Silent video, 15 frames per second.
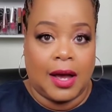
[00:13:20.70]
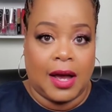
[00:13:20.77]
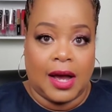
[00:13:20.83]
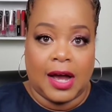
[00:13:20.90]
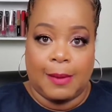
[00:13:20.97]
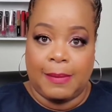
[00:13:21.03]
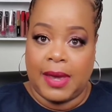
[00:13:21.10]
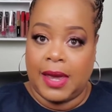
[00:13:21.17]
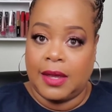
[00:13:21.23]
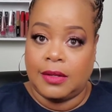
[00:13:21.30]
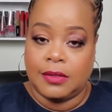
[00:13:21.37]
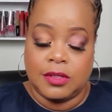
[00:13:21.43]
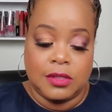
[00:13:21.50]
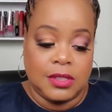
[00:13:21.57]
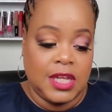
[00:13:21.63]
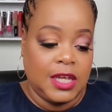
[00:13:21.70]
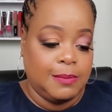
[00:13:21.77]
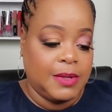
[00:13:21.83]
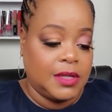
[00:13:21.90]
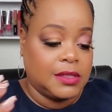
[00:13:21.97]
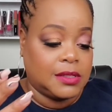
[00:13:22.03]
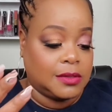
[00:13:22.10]
I'm at
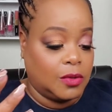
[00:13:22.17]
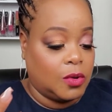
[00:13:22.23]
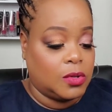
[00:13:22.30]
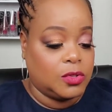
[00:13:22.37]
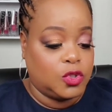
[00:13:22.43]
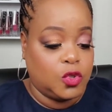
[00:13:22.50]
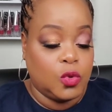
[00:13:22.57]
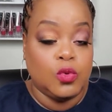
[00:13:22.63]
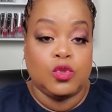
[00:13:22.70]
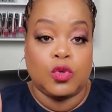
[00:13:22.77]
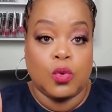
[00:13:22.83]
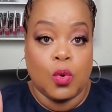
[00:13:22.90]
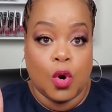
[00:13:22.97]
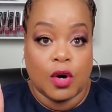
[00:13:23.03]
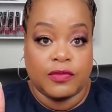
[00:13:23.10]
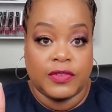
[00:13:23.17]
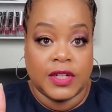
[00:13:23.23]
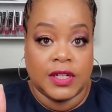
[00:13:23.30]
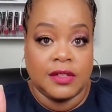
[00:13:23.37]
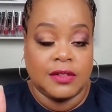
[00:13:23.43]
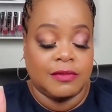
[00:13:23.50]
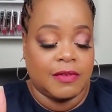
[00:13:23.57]
Neiman's too
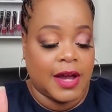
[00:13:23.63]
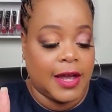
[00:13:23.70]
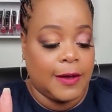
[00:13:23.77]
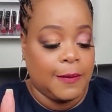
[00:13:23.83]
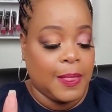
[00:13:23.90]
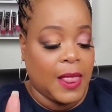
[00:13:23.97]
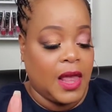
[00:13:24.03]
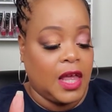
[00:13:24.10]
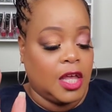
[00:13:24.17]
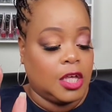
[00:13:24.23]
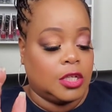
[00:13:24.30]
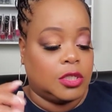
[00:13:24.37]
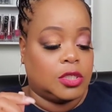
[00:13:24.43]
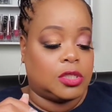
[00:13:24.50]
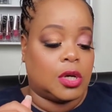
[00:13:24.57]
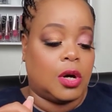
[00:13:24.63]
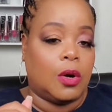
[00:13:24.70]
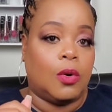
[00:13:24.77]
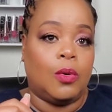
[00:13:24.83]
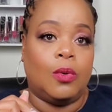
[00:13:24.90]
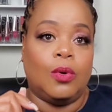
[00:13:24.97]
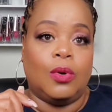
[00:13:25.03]
often, right?
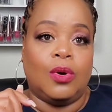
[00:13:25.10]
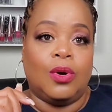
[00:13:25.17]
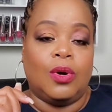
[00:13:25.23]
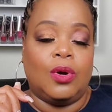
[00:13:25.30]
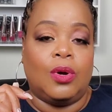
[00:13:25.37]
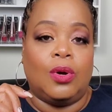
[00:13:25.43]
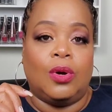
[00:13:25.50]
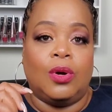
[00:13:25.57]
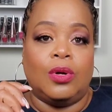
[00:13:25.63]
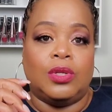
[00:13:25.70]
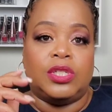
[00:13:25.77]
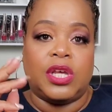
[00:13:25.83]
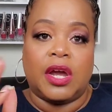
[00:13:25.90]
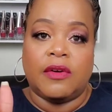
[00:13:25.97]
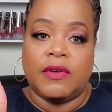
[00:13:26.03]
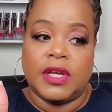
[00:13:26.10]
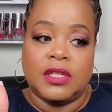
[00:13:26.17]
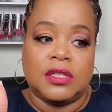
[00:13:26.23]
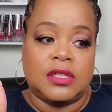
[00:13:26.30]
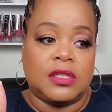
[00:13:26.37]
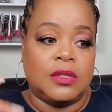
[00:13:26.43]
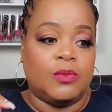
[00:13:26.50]
So
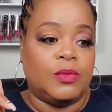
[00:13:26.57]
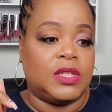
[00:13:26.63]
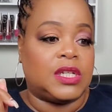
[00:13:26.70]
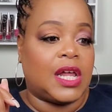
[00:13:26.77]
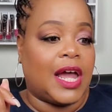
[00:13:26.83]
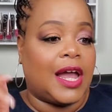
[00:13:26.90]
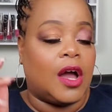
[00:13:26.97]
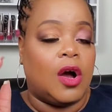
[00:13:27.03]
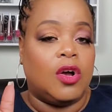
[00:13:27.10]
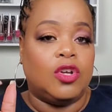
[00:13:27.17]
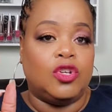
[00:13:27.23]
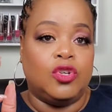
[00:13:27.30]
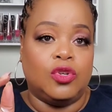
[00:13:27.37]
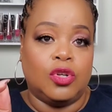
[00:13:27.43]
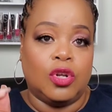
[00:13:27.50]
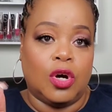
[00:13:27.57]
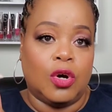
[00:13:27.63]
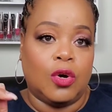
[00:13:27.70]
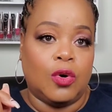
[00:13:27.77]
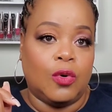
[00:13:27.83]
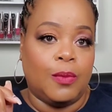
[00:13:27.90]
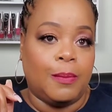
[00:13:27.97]
Terrence was like, you
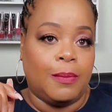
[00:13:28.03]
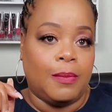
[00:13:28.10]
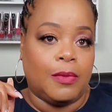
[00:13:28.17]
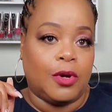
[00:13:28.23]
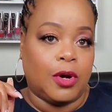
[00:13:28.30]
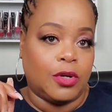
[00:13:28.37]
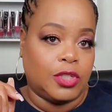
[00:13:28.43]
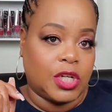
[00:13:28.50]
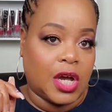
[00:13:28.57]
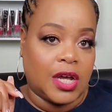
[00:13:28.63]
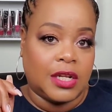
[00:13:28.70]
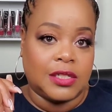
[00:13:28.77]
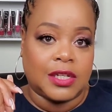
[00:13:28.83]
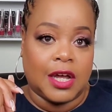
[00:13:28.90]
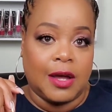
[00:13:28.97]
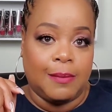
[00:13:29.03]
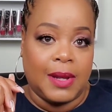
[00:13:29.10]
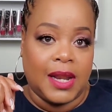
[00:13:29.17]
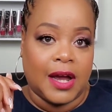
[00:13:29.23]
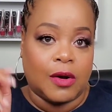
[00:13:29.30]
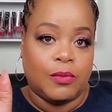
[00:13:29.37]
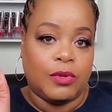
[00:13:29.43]
know, Kurkdjian is coming
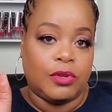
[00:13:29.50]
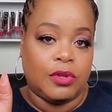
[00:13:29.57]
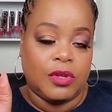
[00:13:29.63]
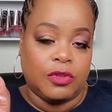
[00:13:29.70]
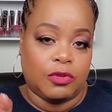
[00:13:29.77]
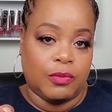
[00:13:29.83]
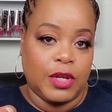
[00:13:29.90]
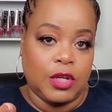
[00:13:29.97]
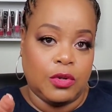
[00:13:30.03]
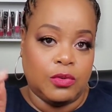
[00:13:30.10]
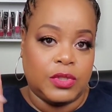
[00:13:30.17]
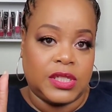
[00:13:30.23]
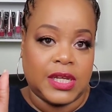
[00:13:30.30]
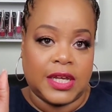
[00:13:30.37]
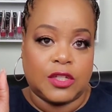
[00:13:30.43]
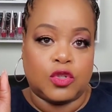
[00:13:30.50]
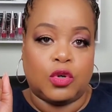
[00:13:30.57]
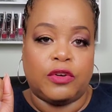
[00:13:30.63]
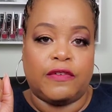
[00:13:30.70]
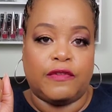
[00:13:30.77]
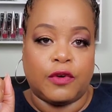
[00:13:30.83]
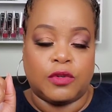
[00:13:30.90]
out with 3 new scents on the
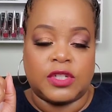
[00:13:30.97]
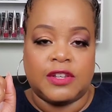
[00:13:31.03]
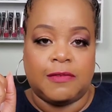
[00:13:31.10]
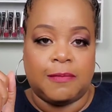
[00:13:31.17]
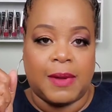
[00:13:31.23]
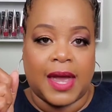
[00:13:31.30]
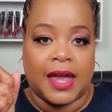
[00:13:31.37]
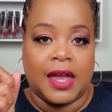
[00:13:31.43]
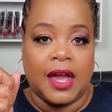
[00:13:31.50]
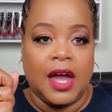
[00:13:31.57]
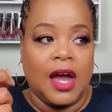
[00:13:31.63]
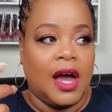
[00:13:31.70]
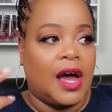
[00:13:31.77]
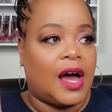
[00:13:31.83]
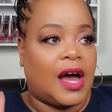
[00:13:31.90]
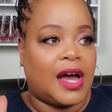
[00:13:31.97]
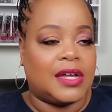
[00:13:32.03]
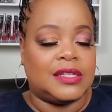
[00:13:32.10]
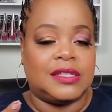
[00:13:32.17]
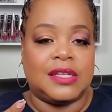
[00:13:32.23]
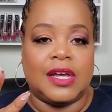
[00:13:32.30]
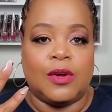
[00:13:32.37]
1st of May. I
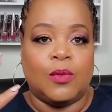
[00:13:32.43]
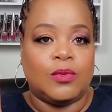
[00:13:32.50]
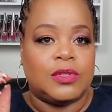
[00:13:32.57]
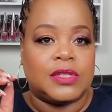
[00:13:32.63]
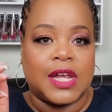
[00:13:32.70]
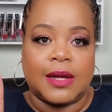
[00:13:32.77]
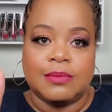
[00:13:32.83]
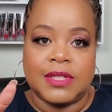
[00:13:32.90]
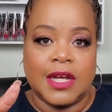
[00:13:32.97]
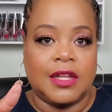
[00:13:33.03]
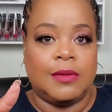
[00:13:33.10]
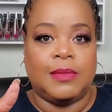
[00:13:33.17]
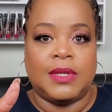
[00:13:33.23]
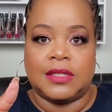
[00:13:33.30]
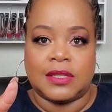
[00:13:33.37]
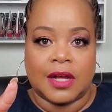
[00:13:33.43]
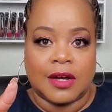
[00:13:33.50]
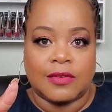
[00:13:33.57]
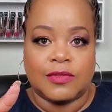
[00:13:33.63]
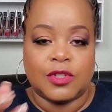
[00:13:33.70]
said, stop telling me stuff.